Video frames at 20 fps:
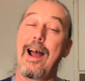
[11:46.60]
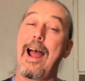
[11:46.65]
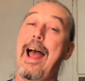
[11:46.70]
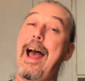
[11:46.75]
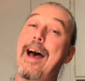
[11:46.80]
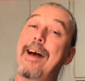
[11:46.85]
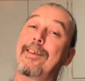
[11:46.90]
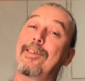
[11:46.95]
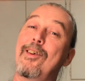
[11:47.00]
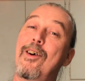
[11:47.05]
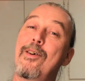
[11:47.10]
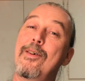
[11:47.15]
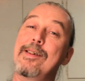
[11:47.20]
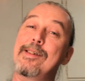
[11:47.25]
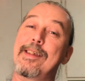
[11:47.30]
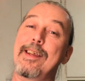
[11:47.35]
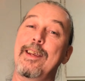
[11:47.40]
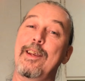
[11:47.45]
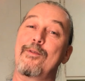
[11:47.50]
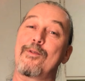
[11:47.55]
As
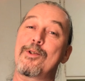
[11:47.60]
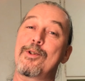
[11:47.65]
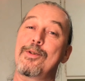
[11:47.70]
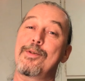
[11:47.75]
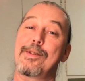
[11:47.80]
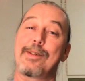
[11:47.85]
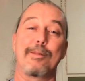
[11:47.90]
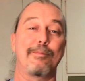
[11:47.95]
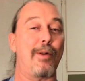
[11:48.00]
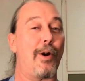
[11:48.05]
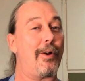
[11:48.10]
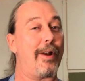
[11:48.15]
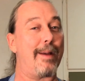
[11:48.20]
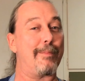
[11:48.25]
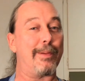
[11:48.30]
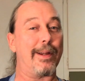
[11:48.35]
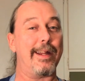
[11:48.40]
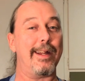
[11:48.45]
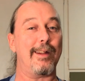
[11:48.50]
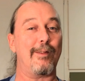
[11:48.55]
always, thank you for choosing
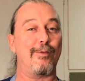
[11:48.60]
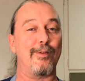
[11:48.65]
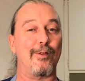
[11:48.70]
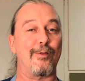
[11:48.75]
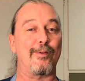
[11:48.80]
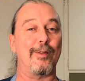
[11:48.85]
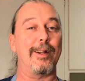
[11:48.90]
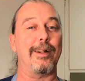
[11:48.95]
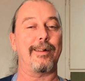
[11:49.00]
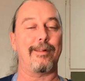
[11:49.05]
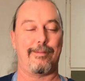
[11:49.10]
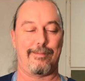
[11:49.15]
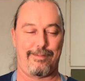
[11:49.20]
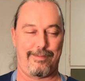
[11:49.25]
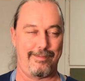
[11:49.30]
BonAppekit. Feel free to.